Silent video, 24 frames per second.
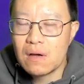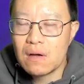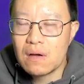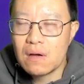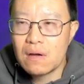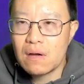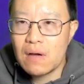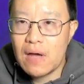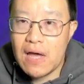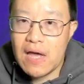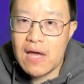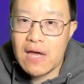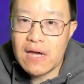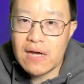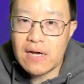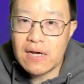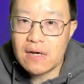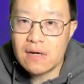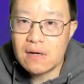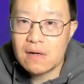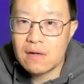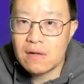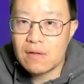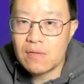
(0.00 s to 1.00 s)

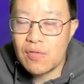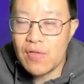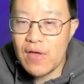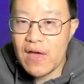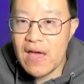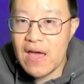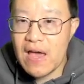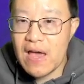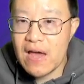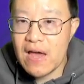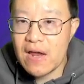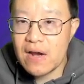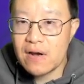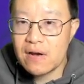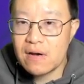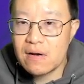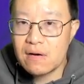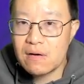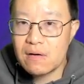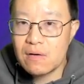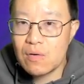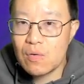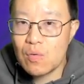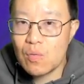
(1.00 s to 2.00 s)
hey,
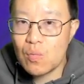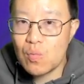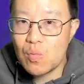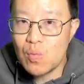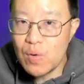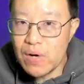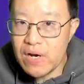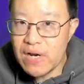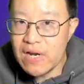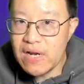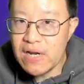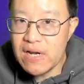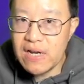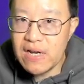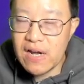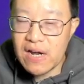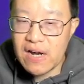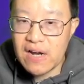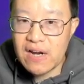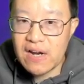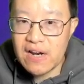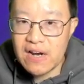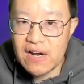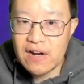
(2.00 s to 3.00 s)
then we
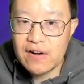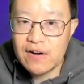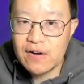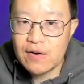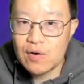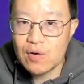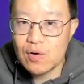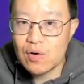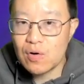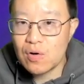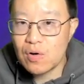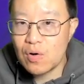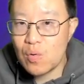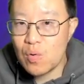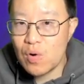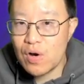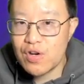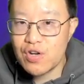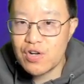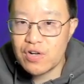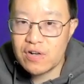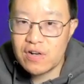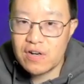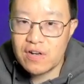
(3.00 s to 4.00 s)
can answer
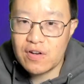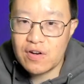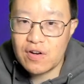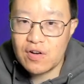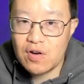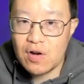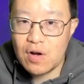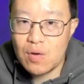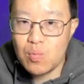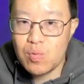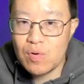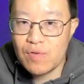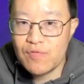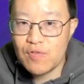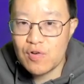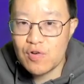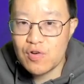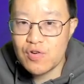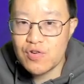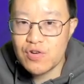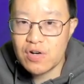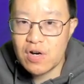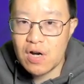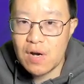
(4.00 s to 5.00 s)
questions like the software
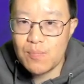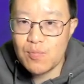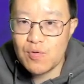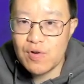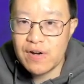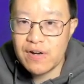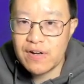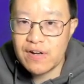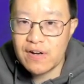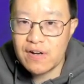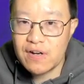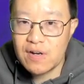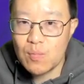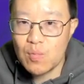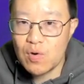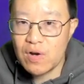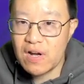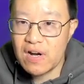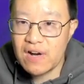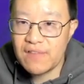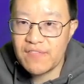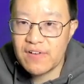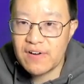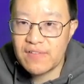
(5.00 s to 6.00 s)
version, operating system, what
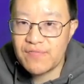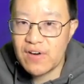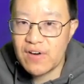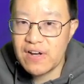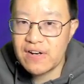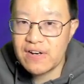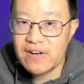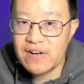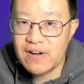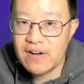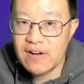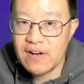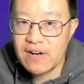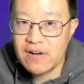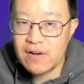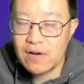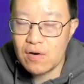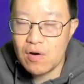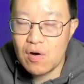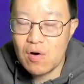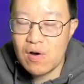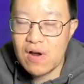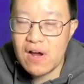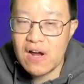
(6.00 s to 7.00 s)
kind of device it is, and
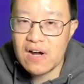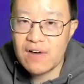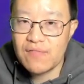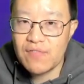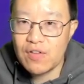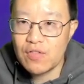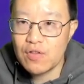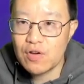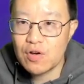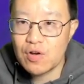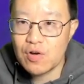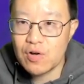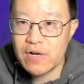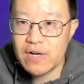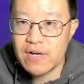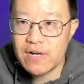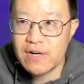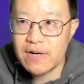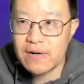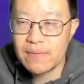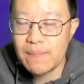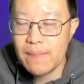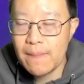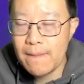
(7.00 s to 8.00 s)
all kind of other goodies.
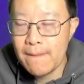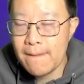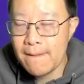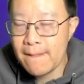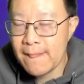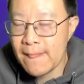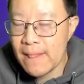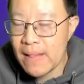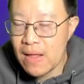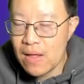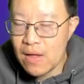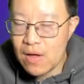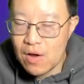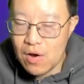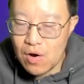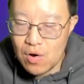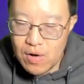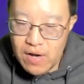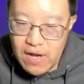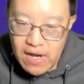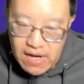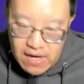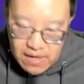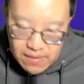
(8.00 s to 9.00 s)

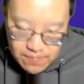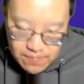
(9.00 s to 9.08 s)
Okay,